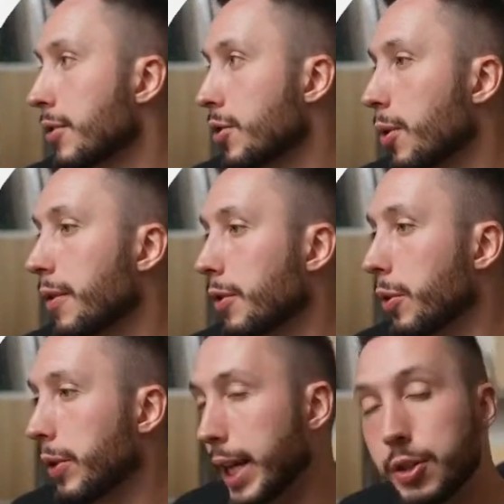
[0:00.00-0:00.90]
sort of
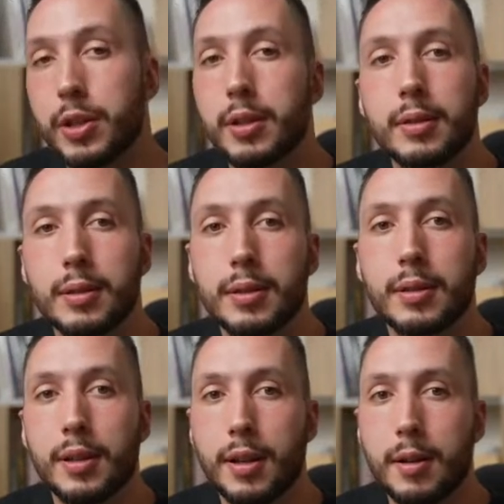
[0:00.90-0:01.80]
creation.
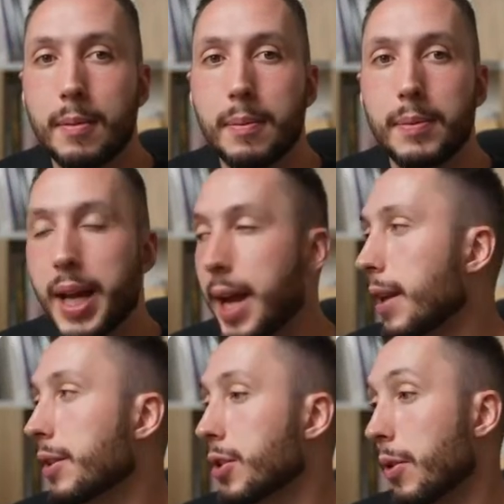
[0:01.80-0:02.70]

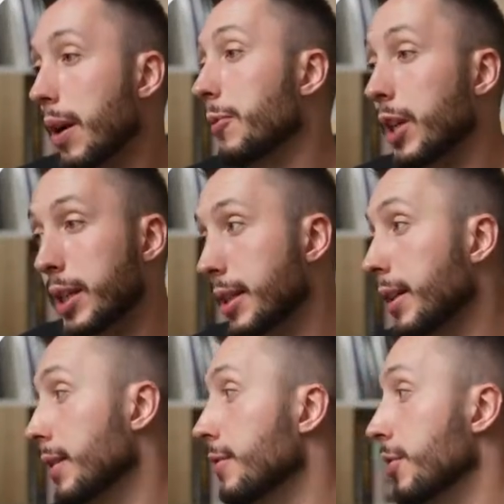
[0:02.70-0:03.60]
And so I'm very
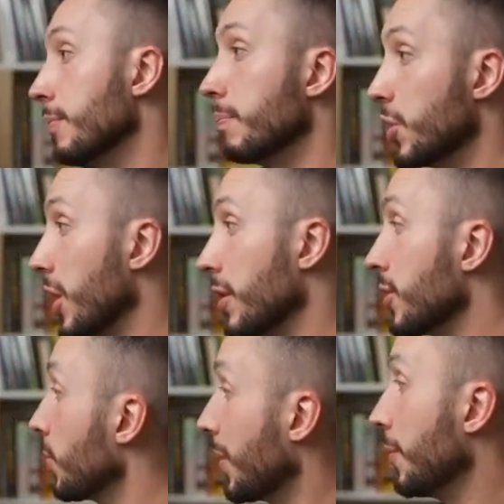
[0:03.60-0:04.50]
excited to share
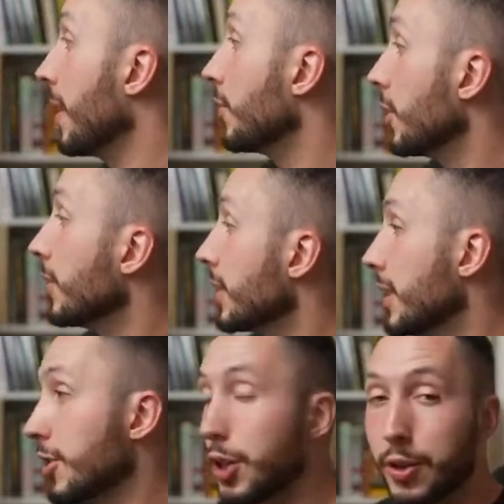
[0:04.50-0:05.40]
this with whoever
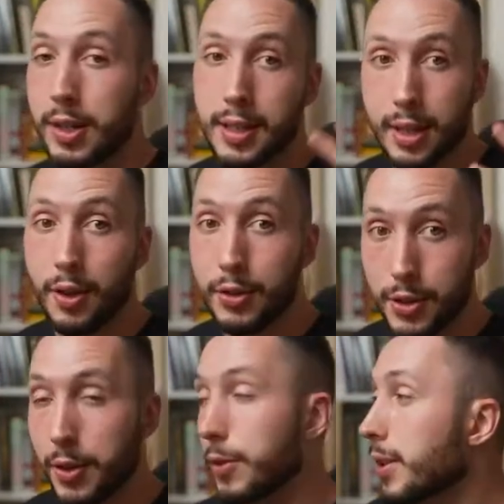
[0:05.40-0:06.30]
is curious at
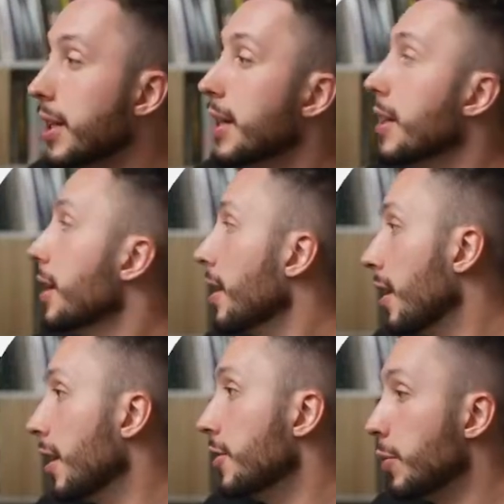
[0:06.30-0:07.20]
also
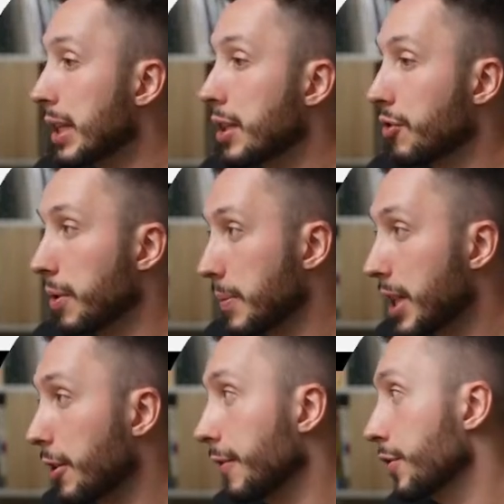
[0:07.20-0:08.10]
doing this for
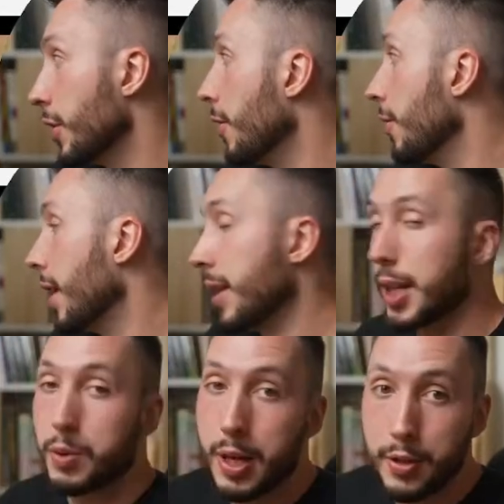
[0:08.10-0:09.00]
themselves. So
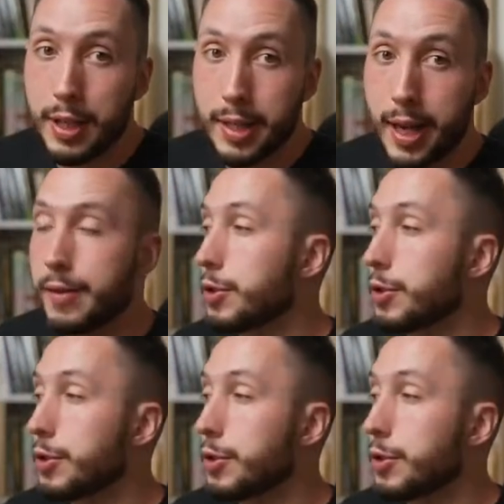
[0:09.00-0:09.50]
that's why I do these live